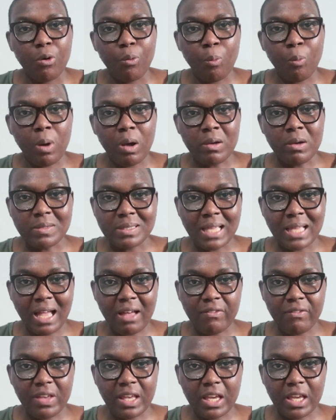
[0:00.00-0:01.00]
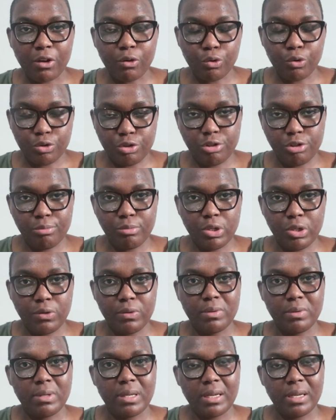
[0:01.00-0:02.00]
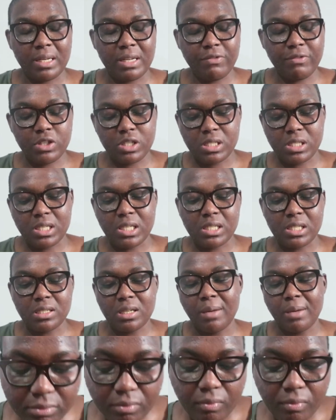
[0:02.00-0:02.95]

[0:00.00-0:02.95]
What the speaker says: whilst having autoimmune liver disease.